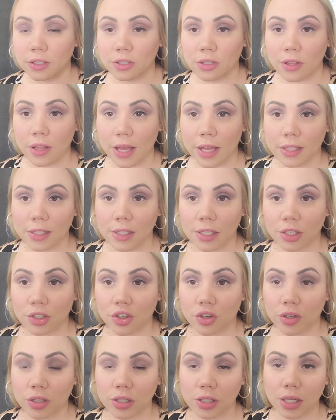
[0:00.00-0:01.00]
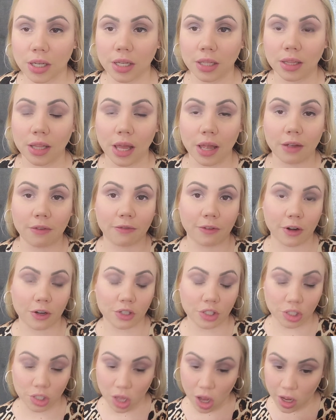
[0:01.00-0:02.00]
so that's interesting. Like,
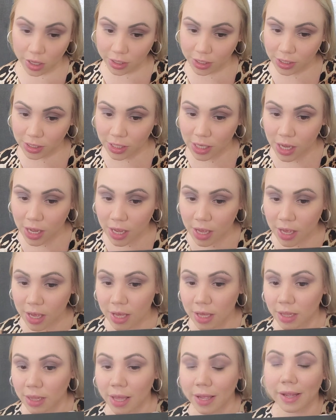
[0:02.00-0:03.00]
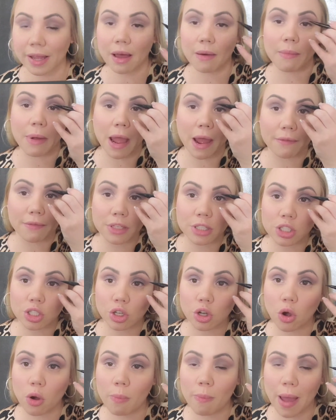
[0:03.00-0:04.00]
first thoughts, like I'm having
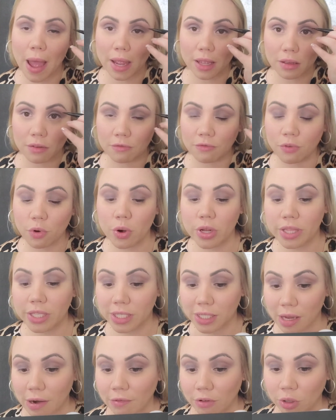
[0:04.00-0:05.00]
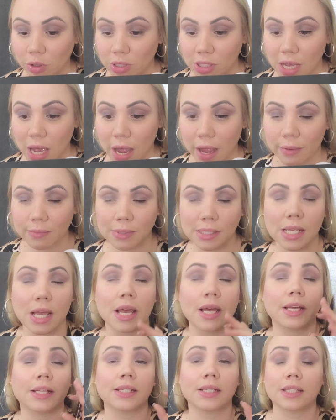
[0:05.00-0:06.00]
to go back and forth several times.
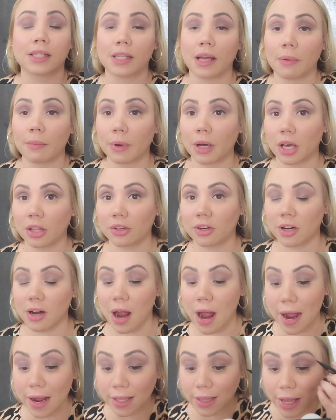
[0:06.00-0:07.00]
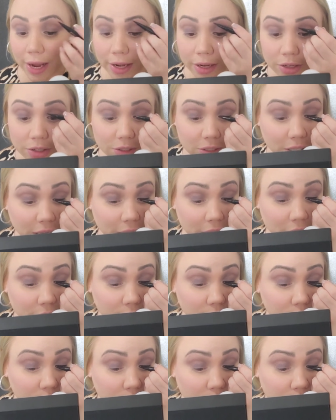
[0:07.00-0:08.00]
Some other eyeliners,
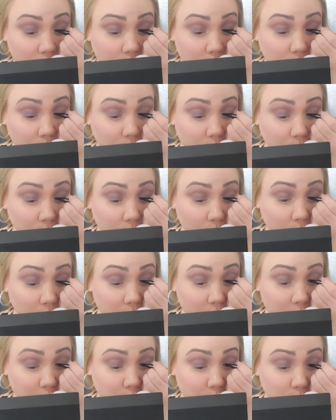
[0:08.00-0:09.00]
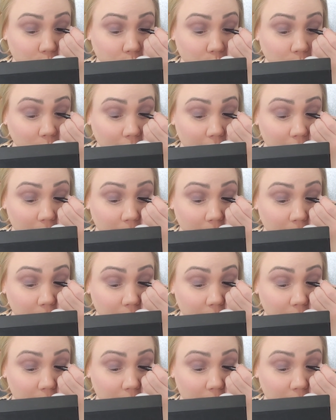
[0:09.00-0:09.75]
like just with one swipe,